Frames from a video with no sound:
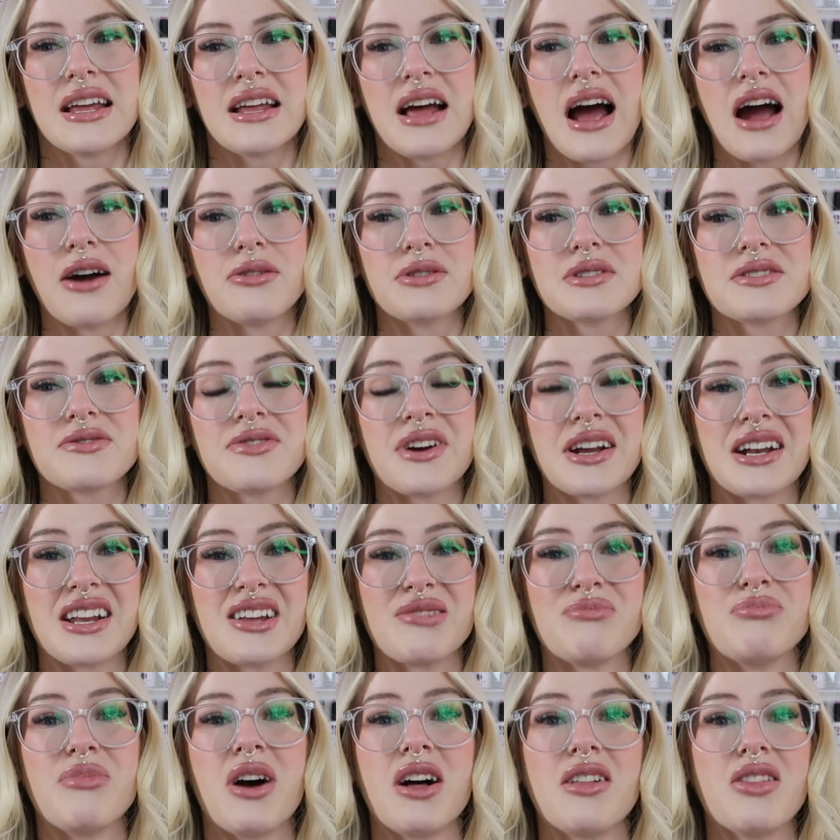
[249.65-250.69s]
I was
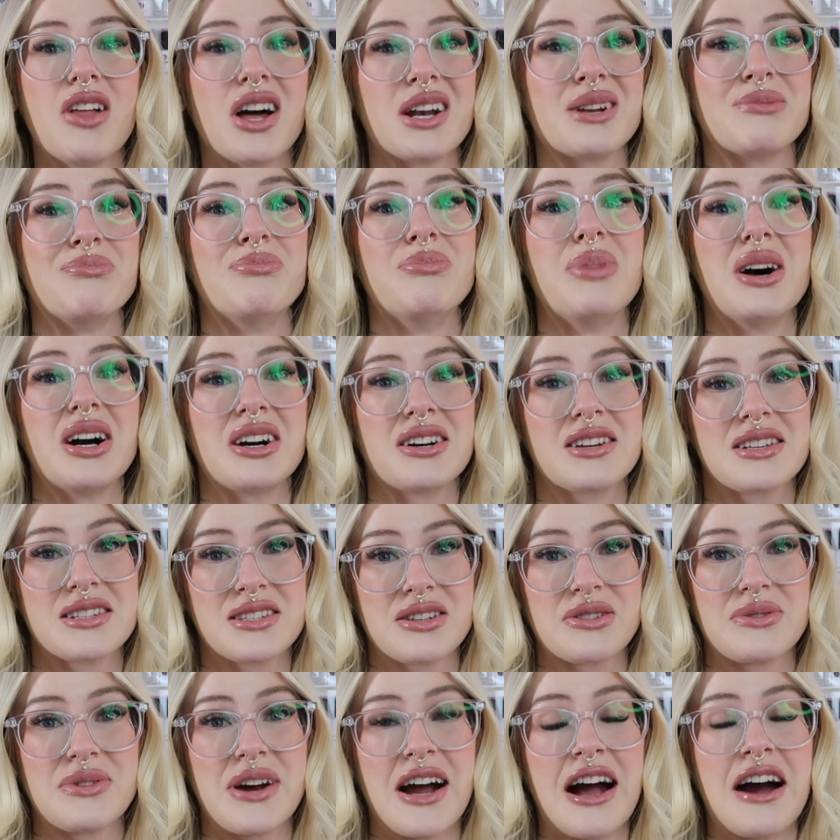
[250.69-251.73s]
finding a lot of bugs
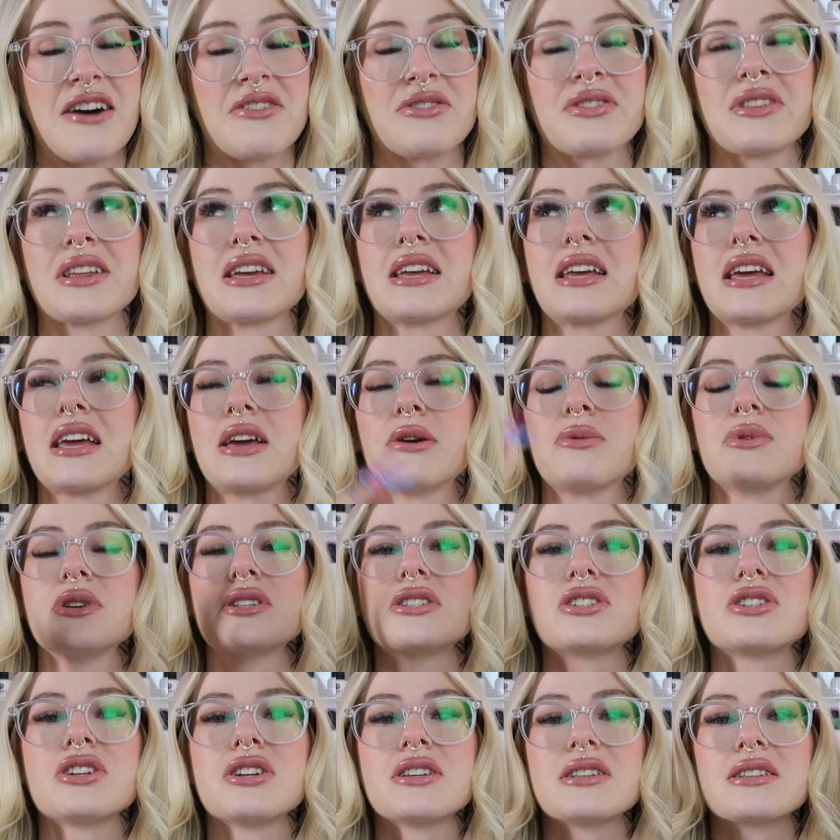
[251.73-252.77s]
around. Like, it
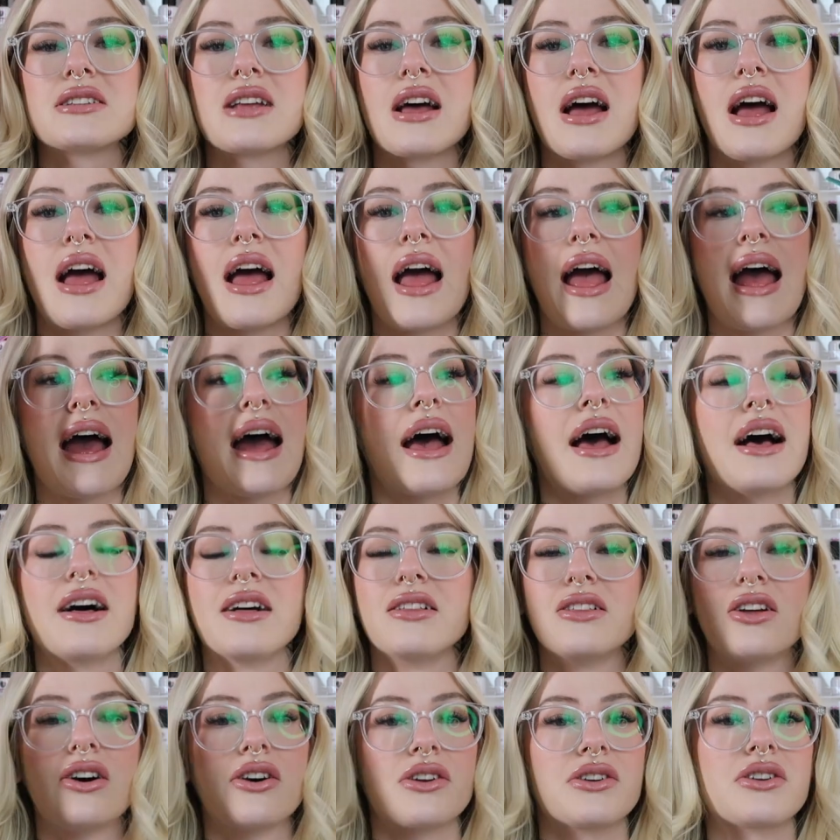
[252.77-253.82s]
was just
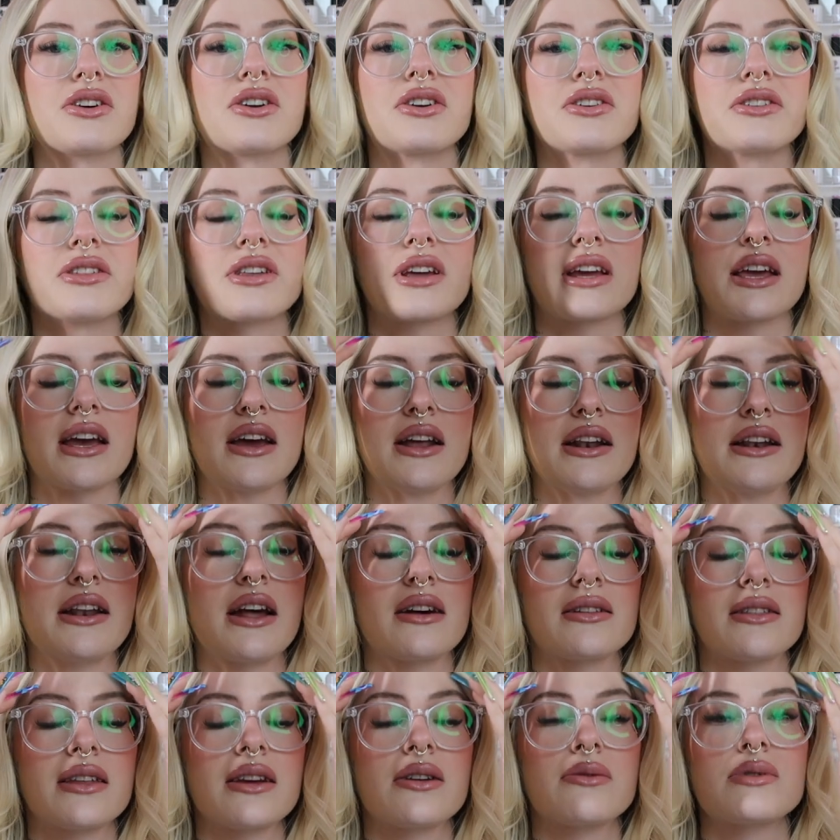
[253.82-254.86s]
hell on earth. Like,
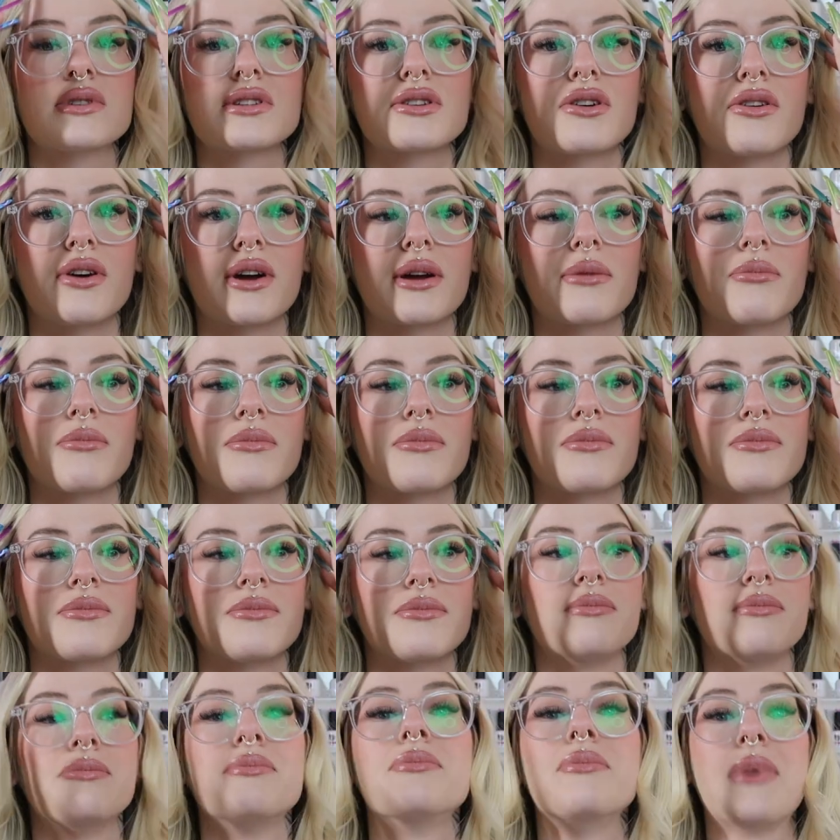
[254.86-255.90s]
nothing was going
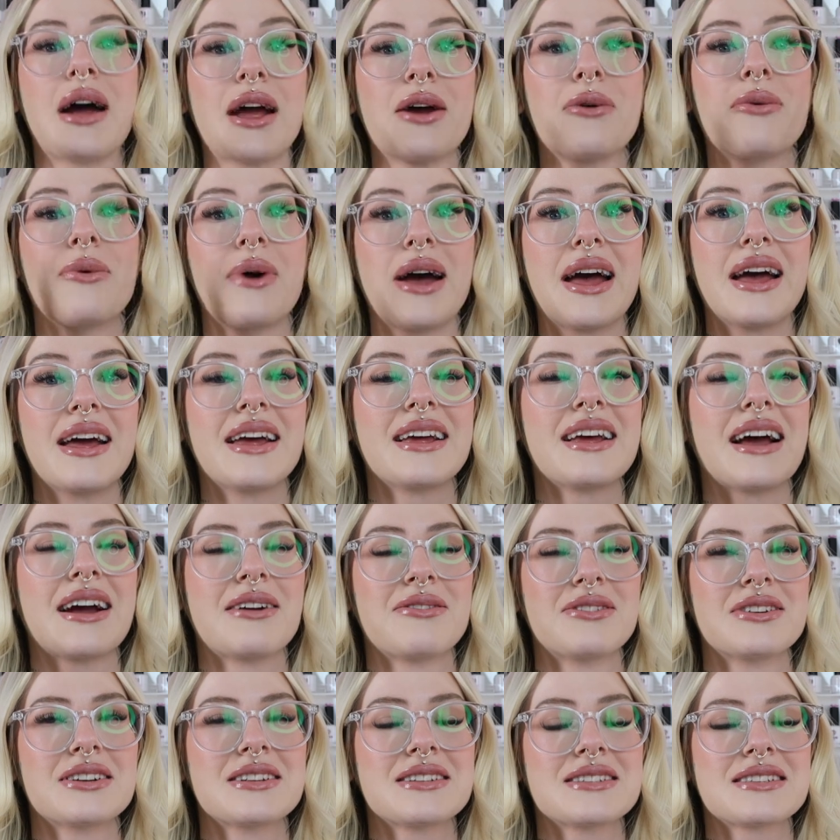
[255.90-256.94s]
my way, I
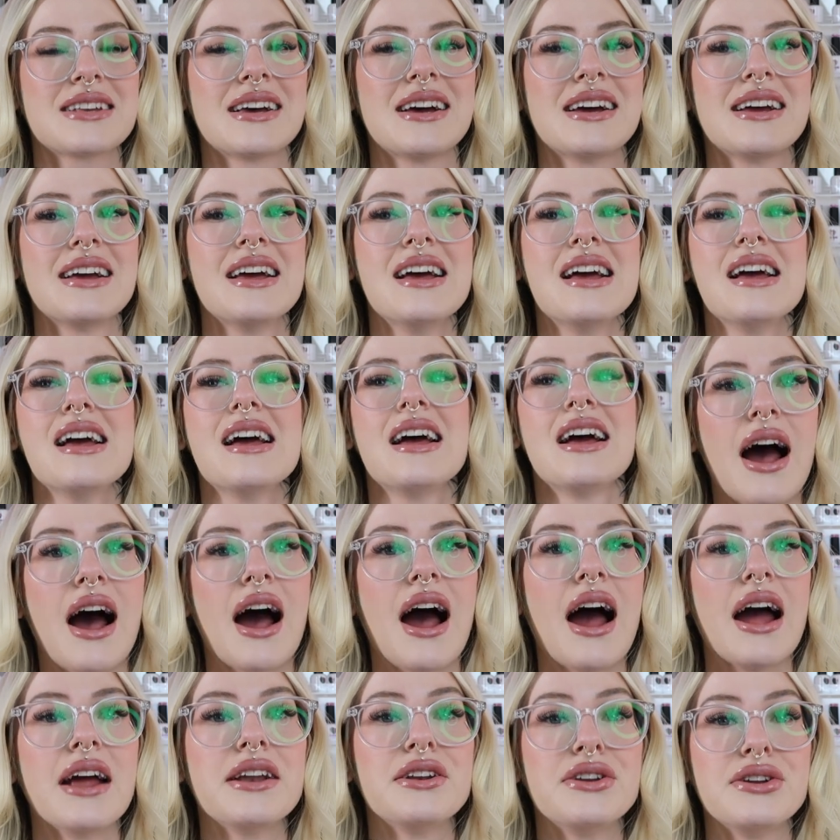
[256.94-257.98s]
want to say.
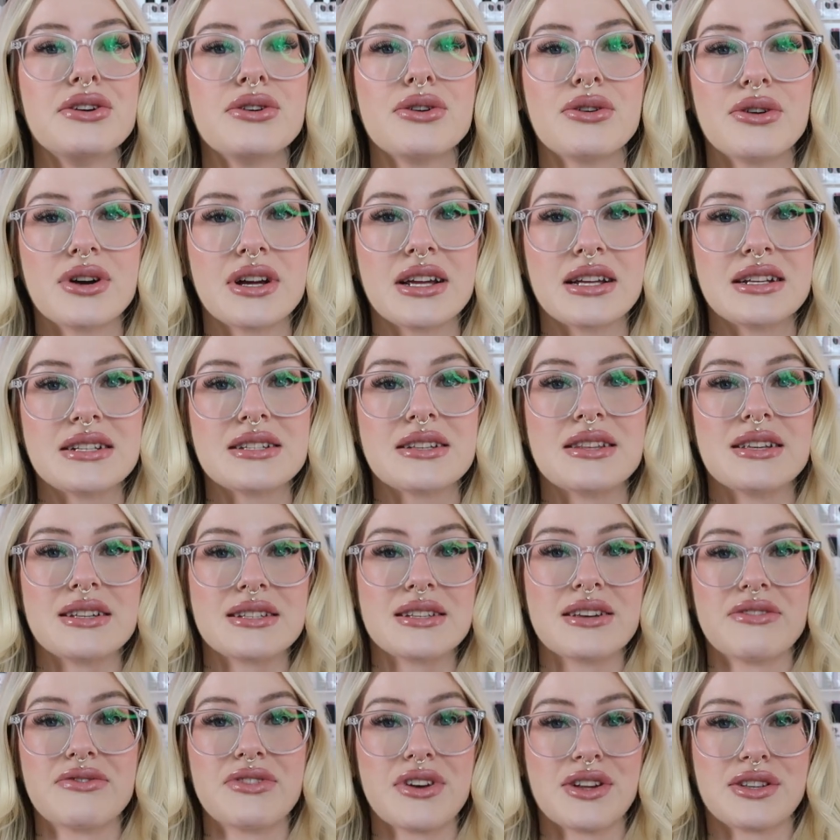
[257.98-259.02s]
I knew going into this
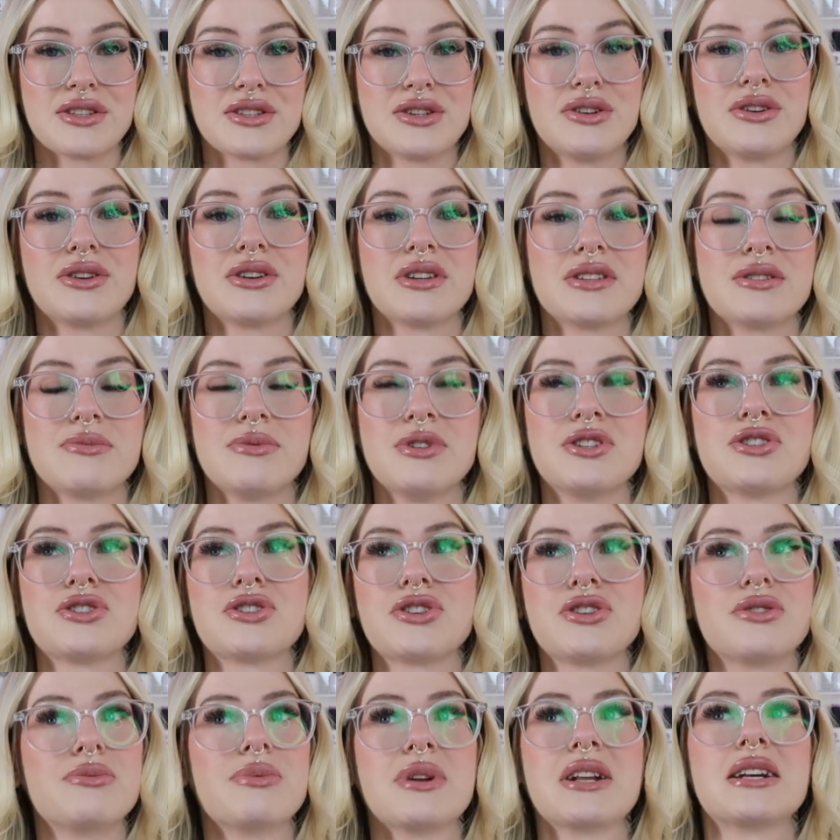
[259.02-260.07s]
it felt too good to be
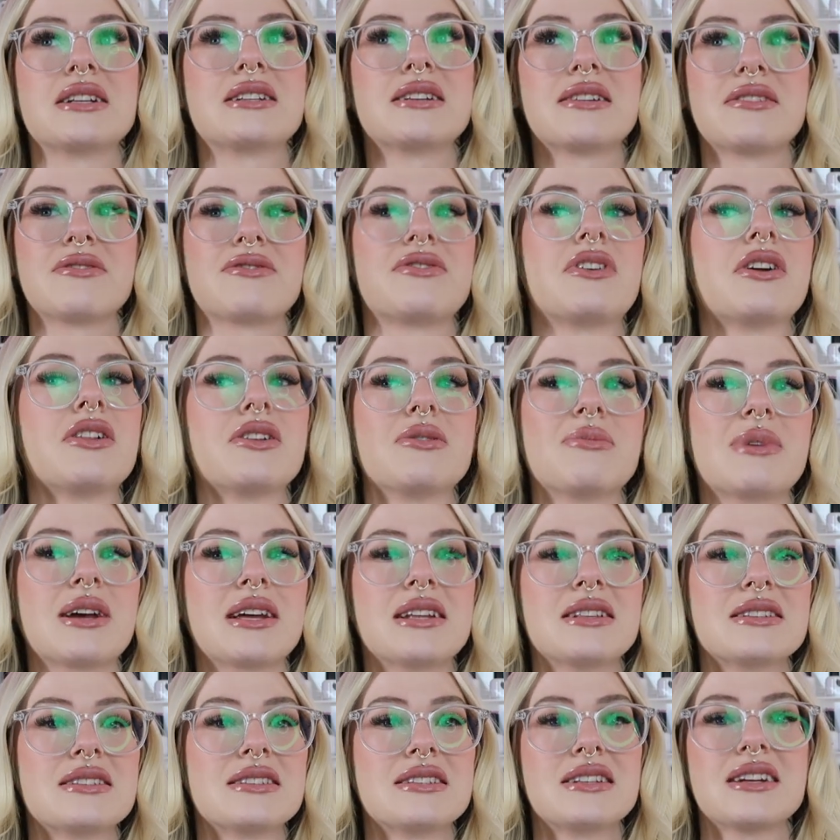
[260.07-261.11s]
true, but I didn't follow my
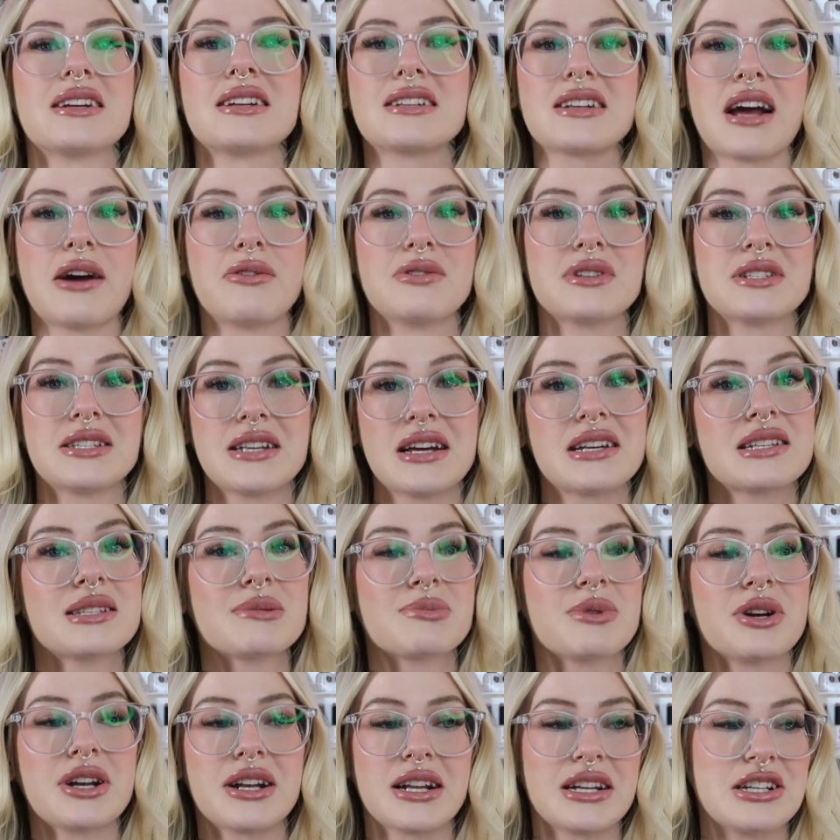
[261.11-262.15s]
instinct. I was
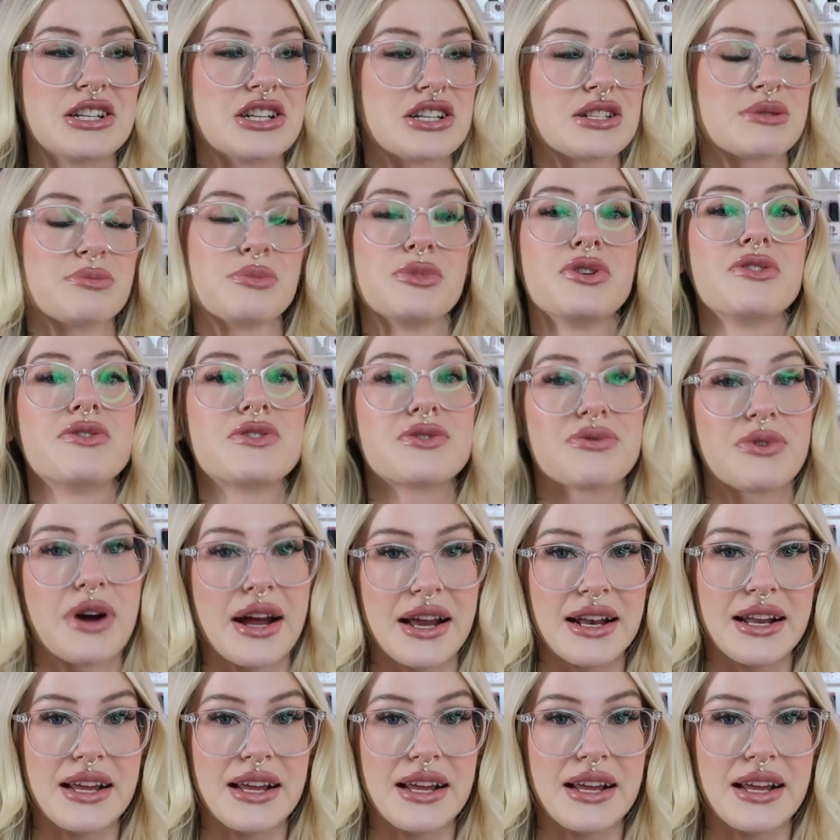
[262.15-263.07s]
desperate and I just moved right